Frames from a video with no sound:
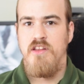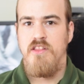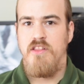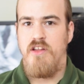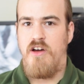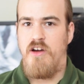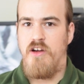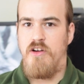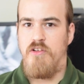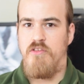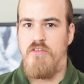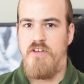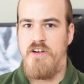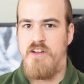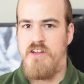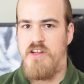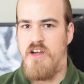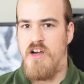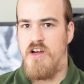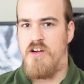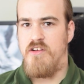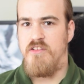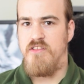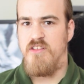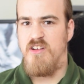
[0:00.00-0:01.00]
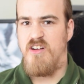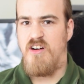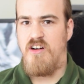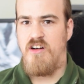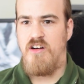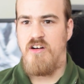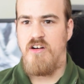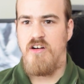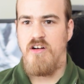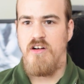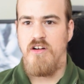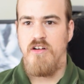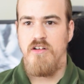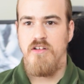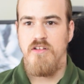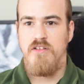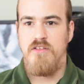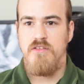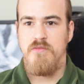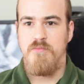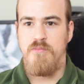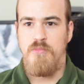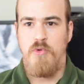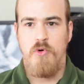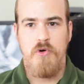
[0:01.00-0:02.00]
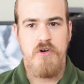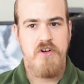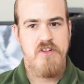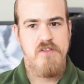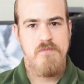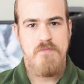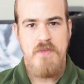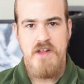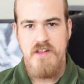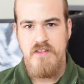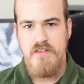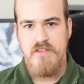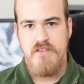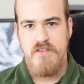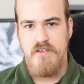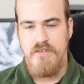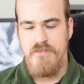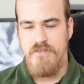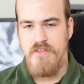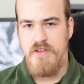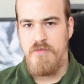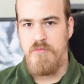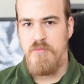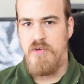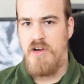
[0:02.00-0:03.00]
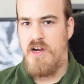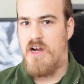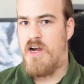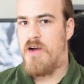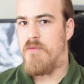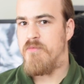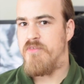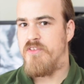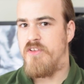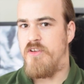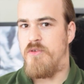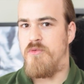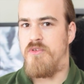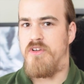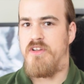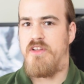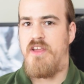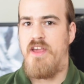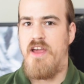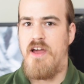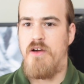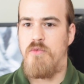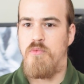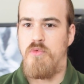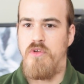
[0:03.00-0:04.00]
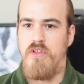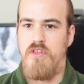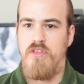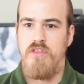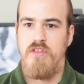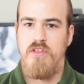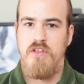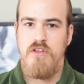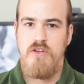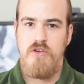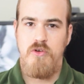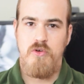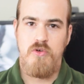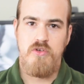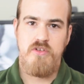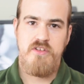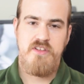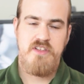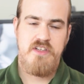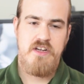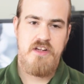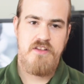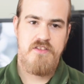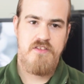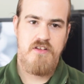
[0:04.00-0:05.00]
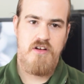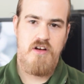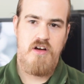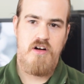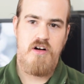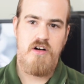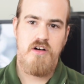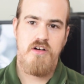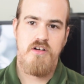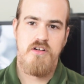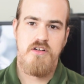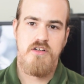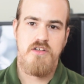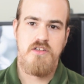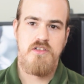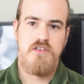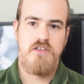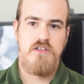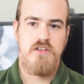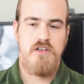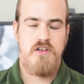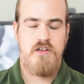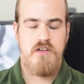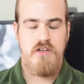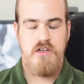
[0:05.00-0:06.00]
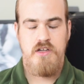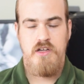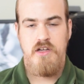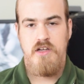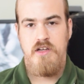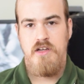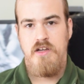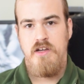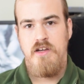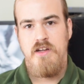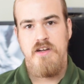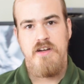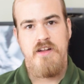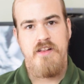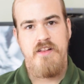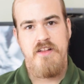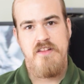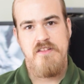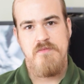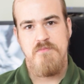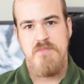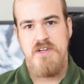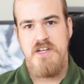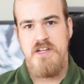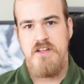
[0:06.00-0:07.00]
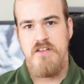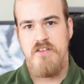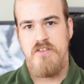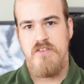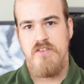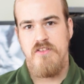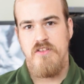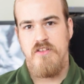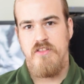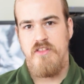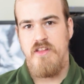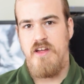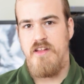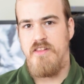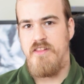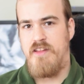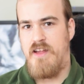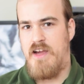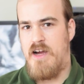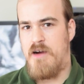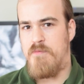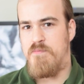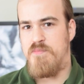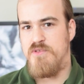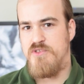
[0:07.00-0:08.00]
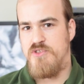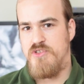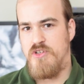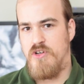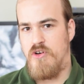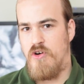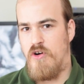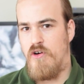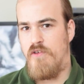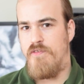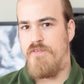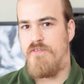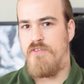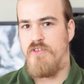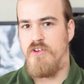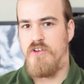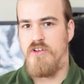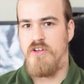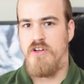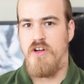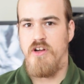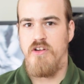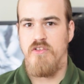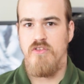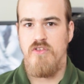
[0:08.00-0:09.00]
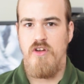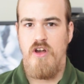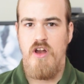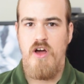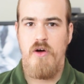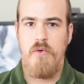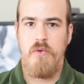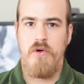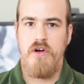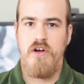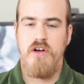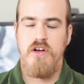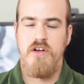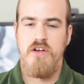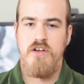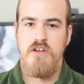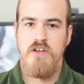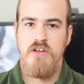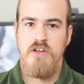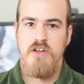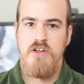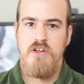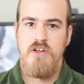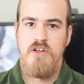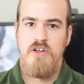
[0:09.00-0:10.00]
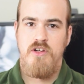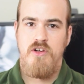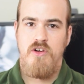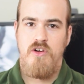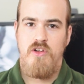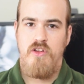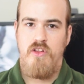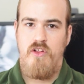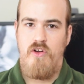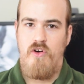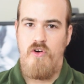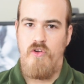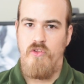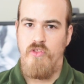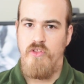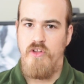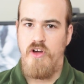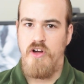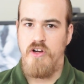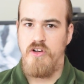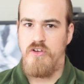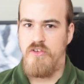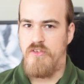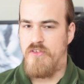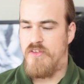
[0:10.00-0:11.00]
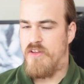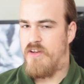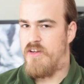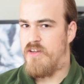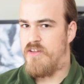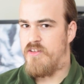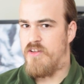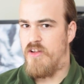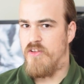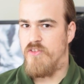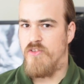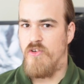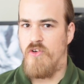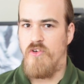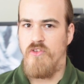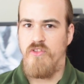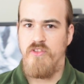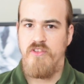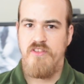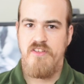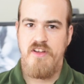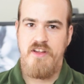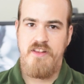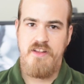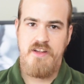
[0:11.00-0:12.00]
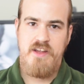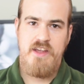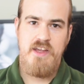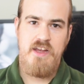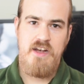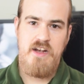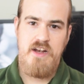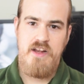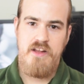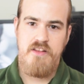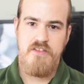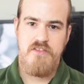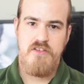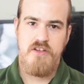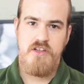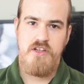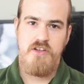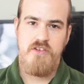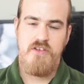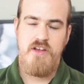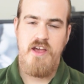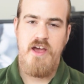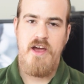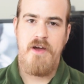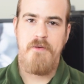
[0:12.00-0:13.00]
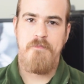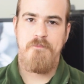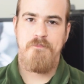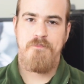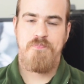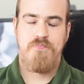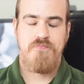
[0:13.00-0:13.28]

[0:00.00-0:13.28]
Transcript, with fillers: that I already own that are more expensive than perhaps you would get with your DSLR. Now this means that the aperture often goes lower on those than it does on say the kit lens that you get.